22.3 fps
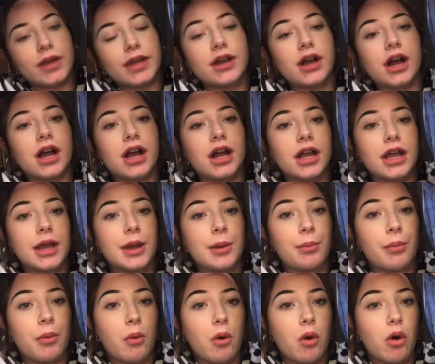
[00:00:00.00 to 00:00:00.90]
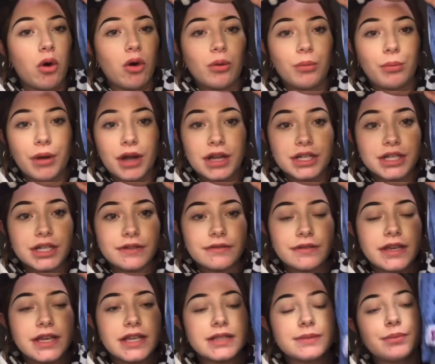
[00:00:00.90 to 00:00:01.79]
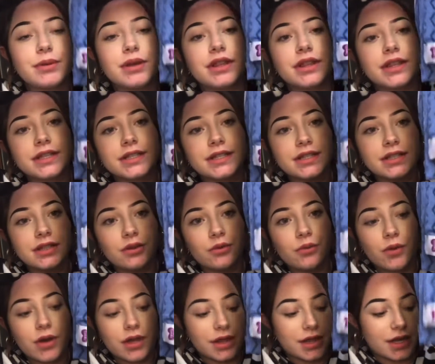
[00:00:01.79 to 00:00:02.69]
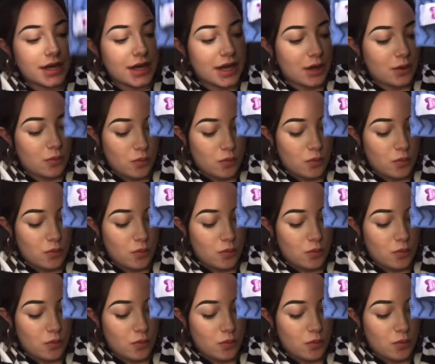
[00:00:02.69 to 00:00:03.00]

got a whole bunch of these, but this is the one that I